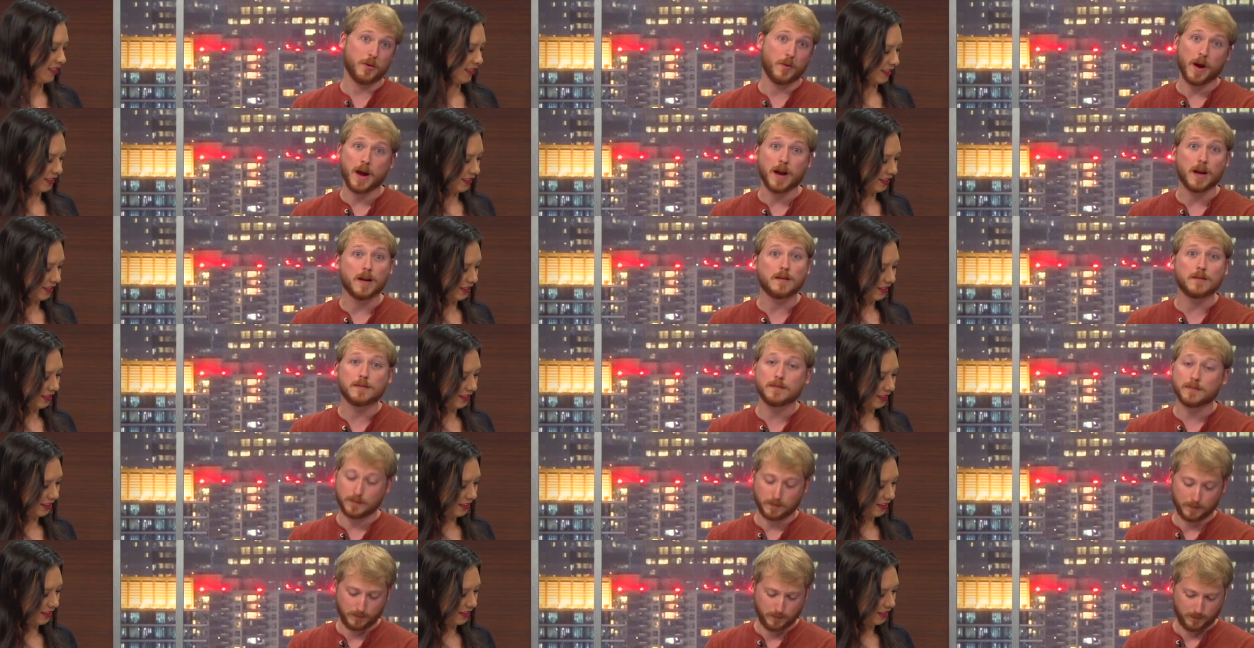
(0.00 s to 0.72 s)
Speaker 1: eight.
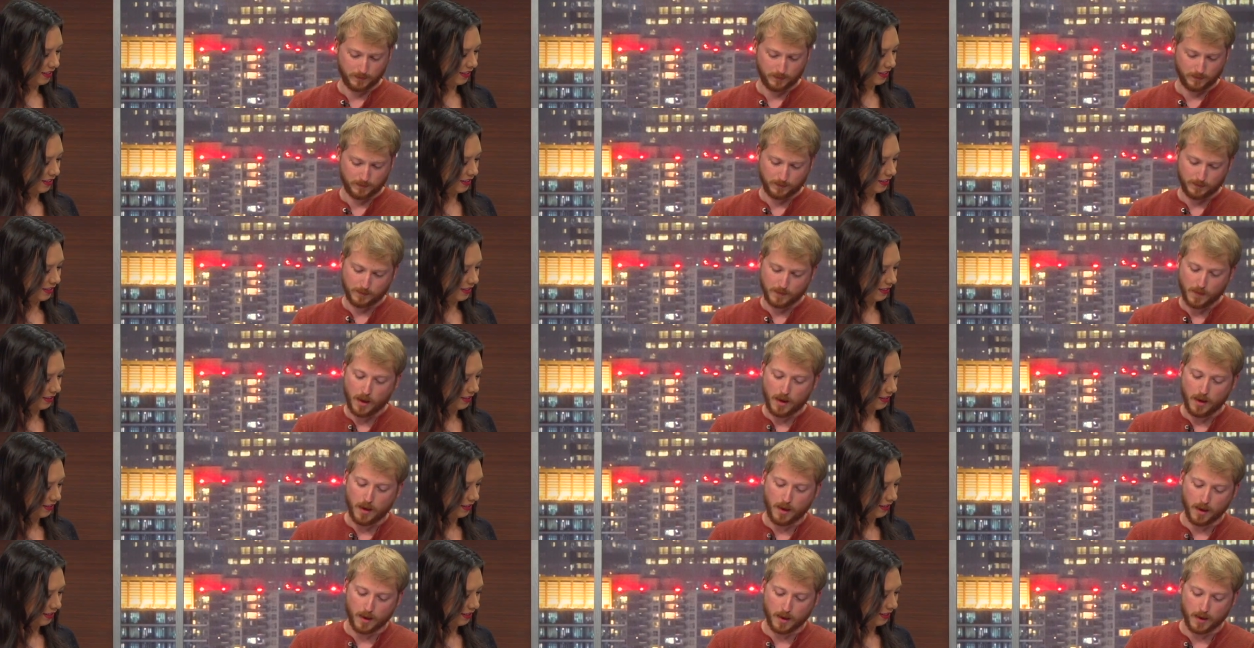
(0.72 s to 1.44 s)

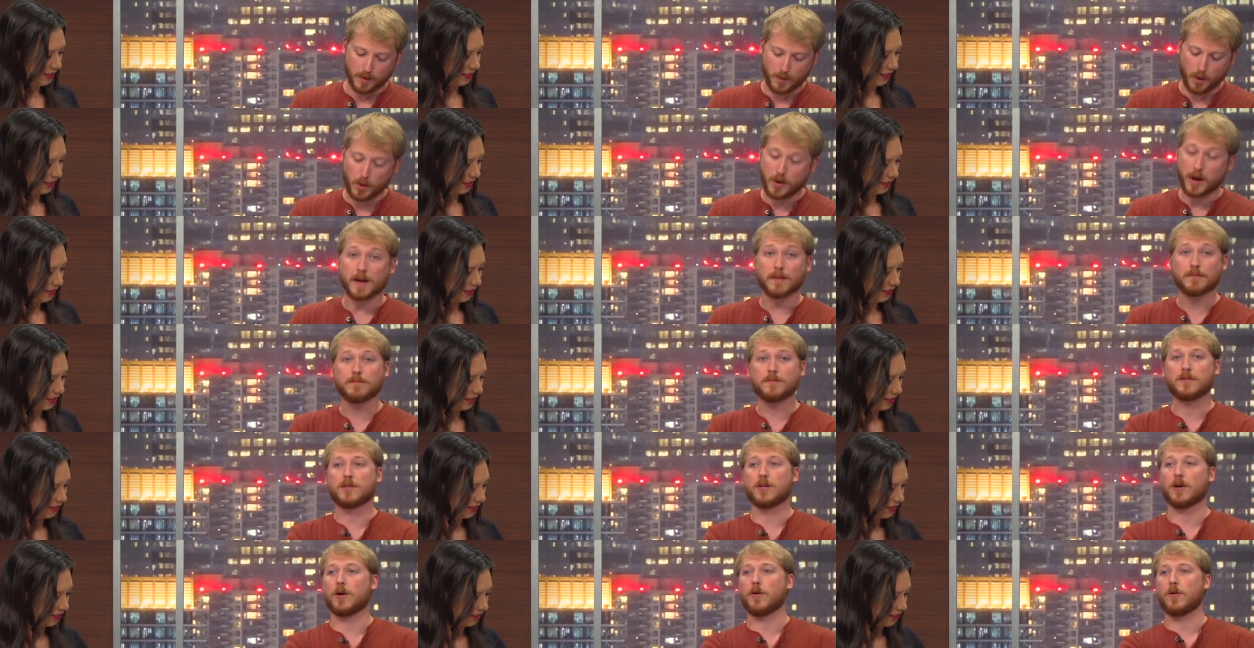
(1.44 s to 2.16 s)
Um, okay,
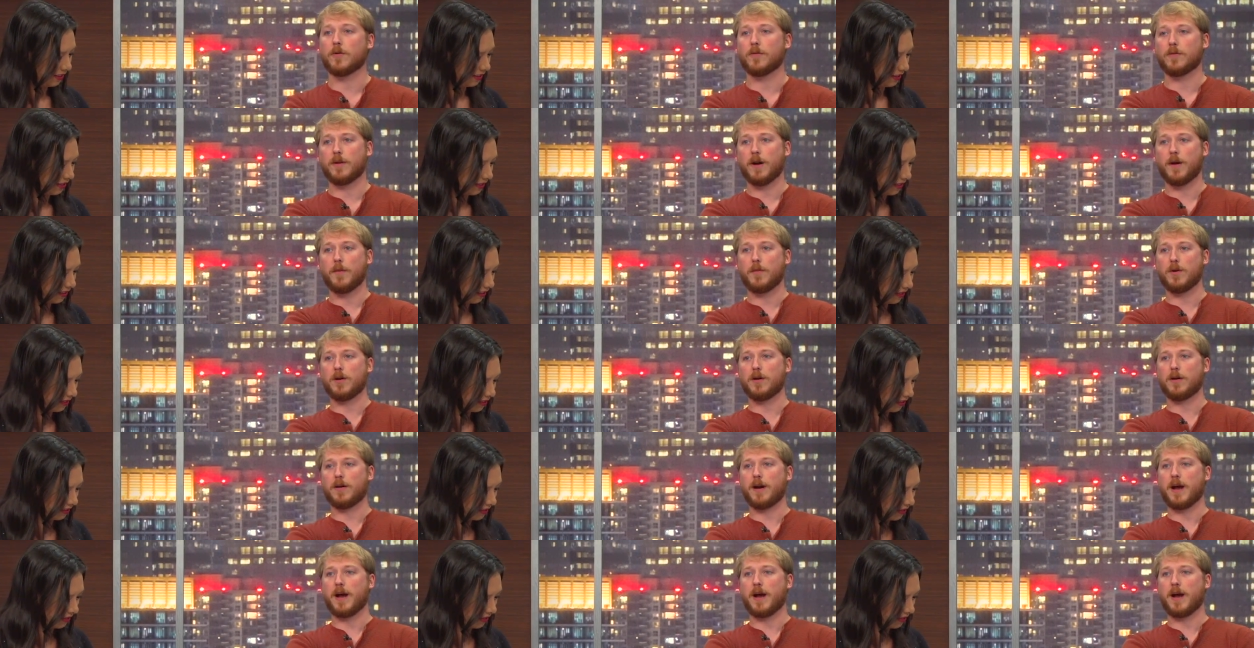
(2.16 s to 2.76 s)
so number